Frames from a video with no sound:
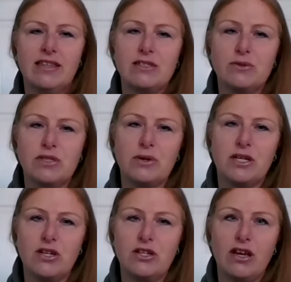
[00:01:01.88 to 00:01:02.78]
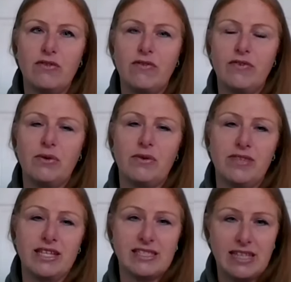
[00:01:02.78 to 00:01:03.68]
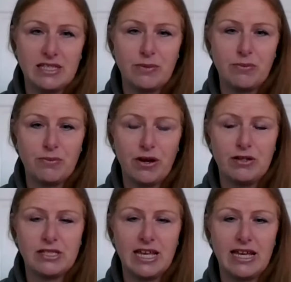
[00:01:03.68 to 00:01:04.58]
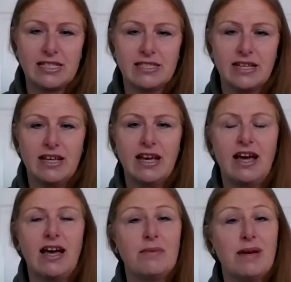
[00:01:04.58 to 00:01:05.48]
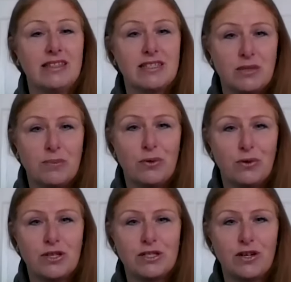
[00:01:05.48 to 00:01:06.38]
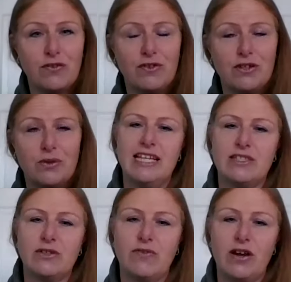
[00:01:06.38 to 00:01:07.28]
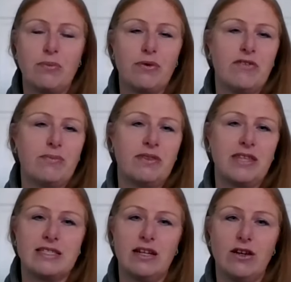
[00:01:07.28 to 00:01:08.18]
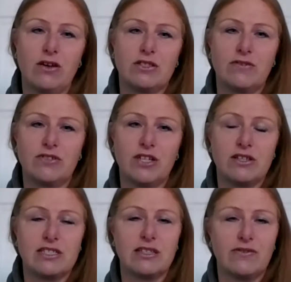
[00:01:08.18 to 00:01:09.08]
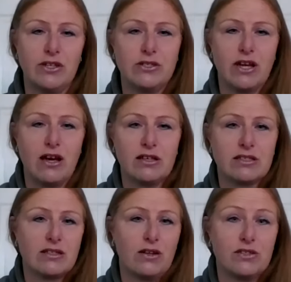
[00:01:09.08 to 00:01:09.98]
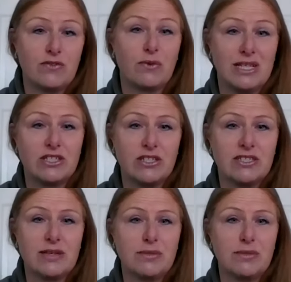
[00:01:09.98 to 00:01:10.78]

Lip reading: There's also a good overview of the assessment process and the support that's offered. It's all very brief, but there's lots of chances for you to ask lots of questions in